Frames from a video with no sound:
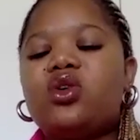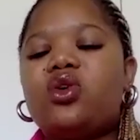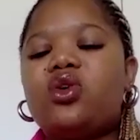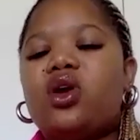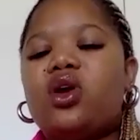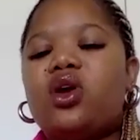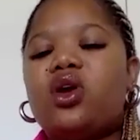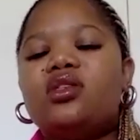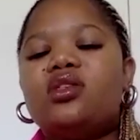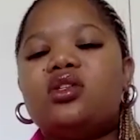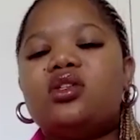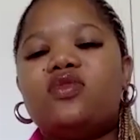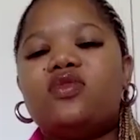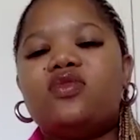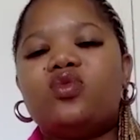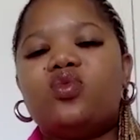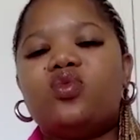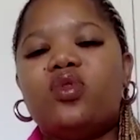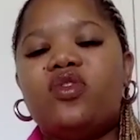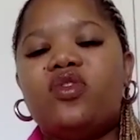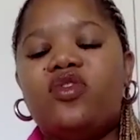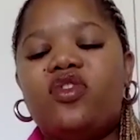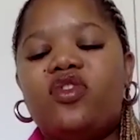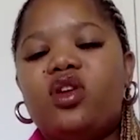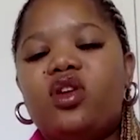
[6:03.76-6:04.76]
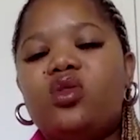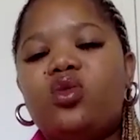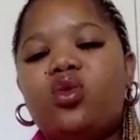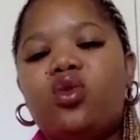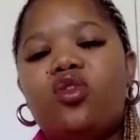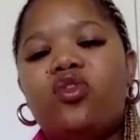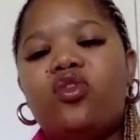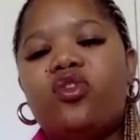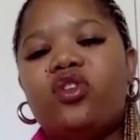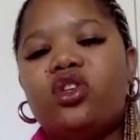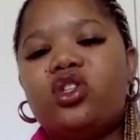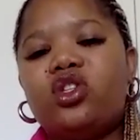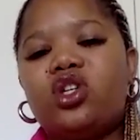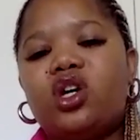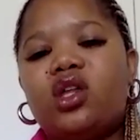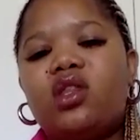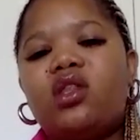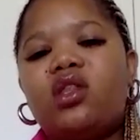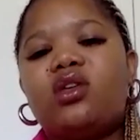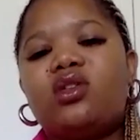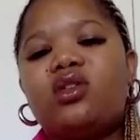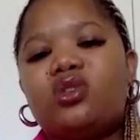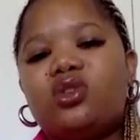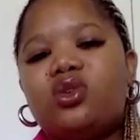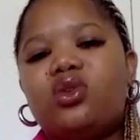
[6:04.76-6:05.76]
as creatives, we feed off each
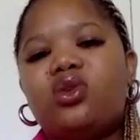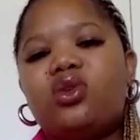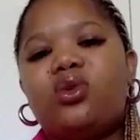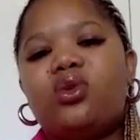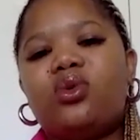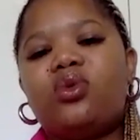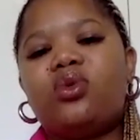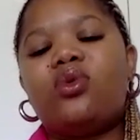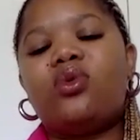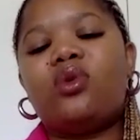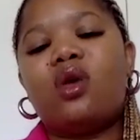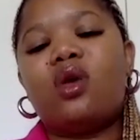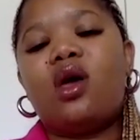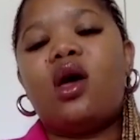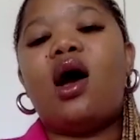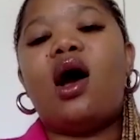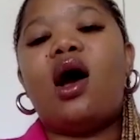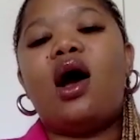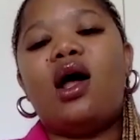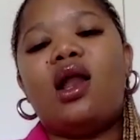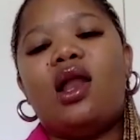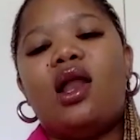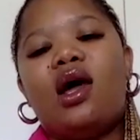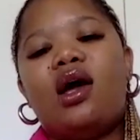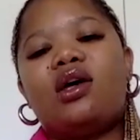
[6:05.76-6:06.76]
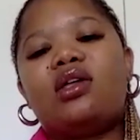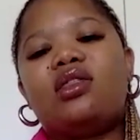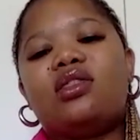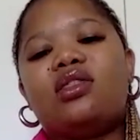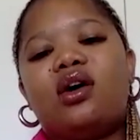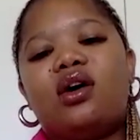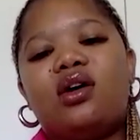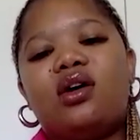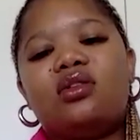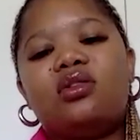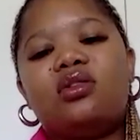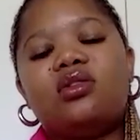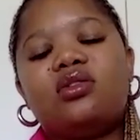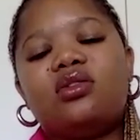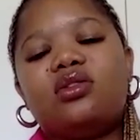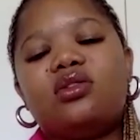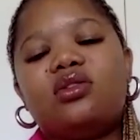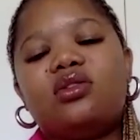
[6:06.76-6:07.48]
other. So I like that.